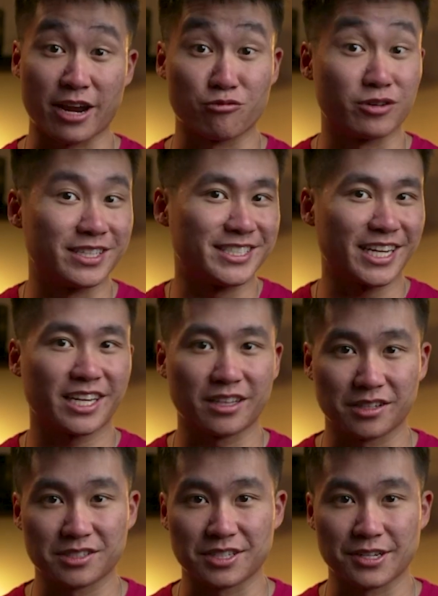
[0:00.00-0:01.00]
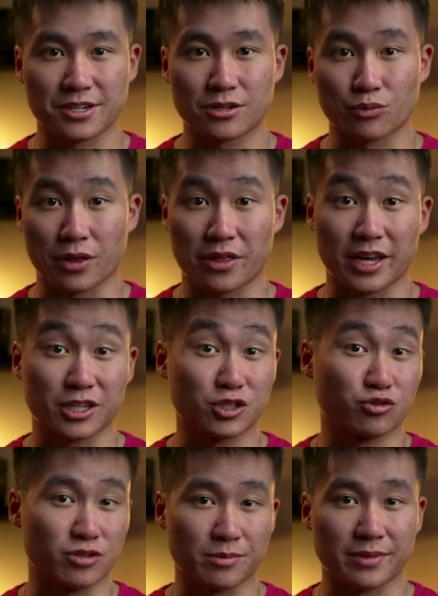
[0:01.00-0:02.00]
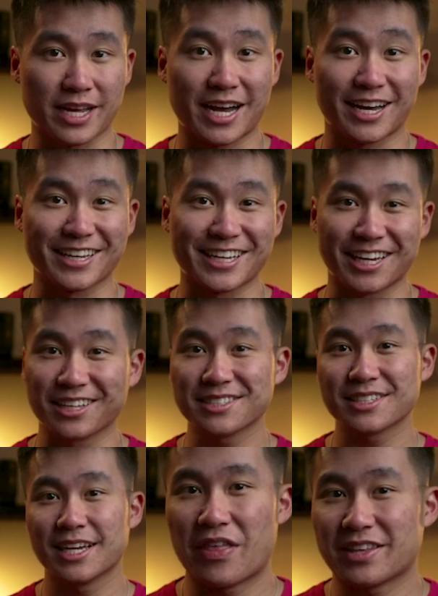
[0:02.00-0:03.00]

a ridiculous year with extremely high gains,